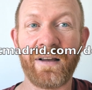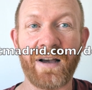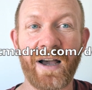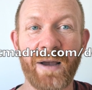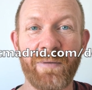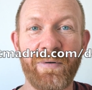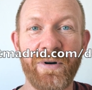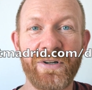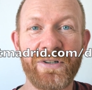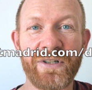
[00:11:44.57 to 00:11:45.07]
I
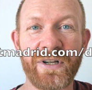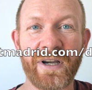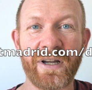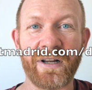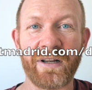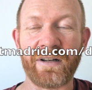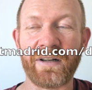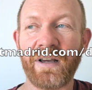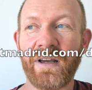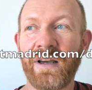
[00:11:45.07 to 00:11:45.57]
appreciate
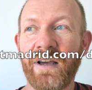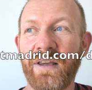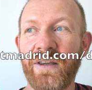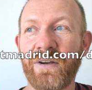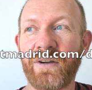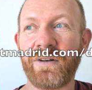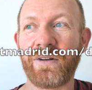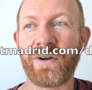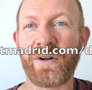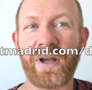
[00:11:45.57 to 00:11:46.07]
it.
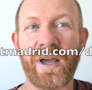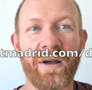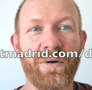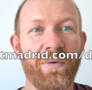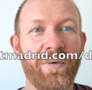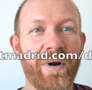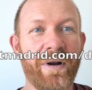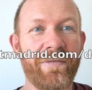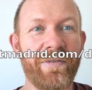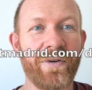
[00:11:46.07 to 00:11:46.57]
You can donate
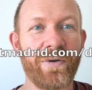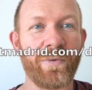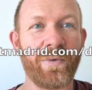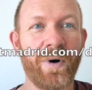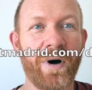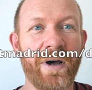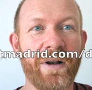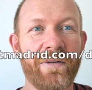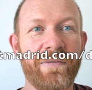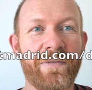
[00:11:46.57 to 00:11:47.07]
whatever you
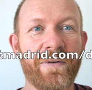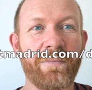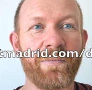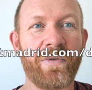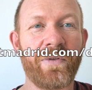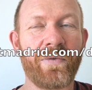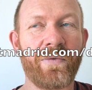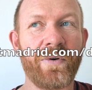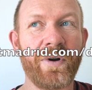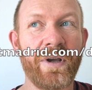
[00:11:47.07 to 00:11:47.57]
want from
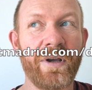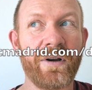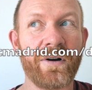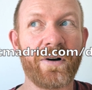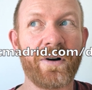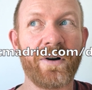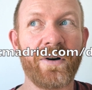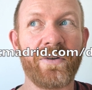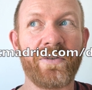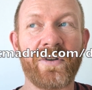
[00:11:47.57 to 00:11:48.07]

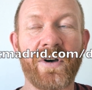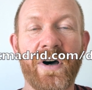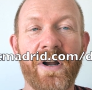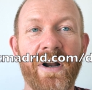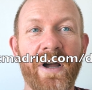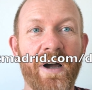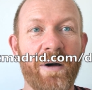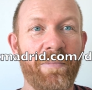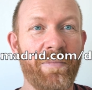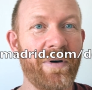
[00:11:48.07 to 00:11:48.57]
€3 on
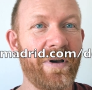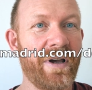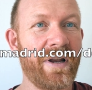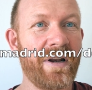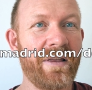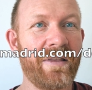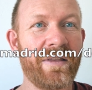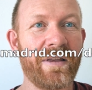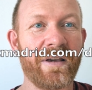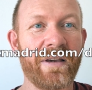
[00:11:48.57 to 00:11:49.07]
up.
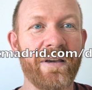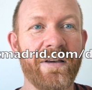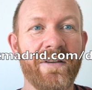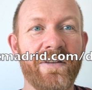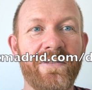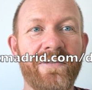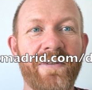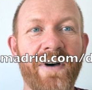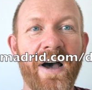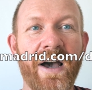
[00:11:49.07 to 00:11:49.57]
Anything
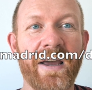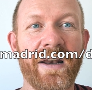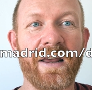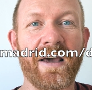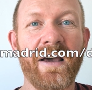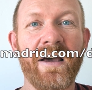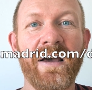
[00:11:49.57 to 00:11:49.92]
is fine.